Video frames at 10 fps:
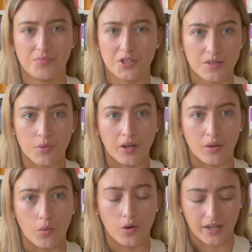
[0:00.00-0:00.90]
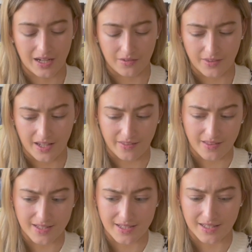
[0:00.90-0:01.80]
Just putting a warning out there that
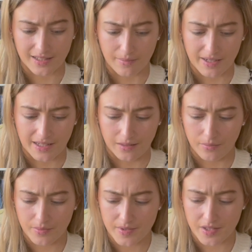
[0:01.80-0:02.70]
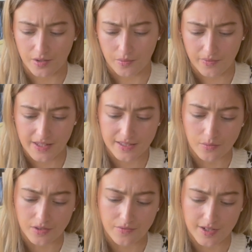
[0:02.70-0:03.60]
this is a little bit deep. So this
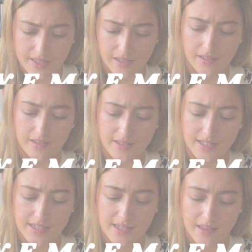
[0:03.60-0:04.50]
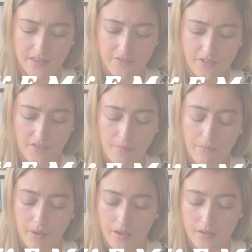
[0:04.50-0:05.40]
was written 16th of
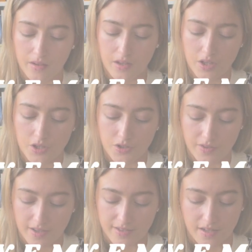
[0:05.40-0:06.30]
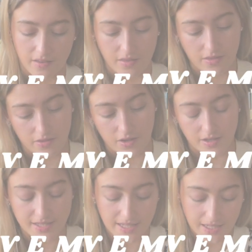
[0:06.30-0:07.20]
November
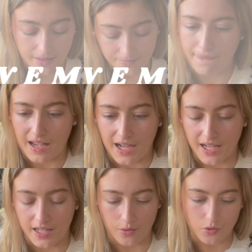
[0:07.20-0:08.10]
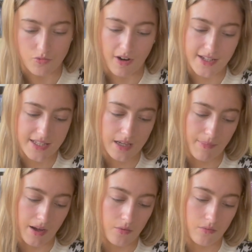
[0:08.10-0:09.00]
2013. I was writing
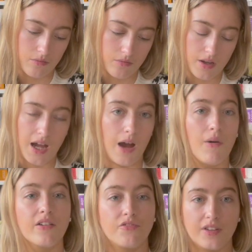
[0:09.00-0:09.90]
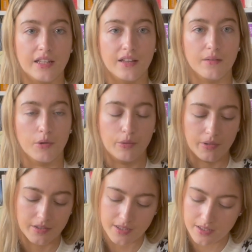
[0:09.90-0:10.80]
about how I feel at the
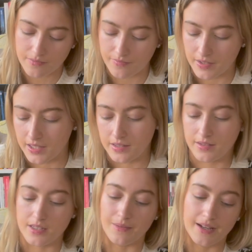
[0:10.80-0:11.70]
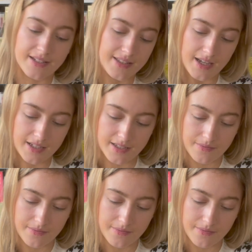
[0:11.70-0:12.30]
moment, and so I said,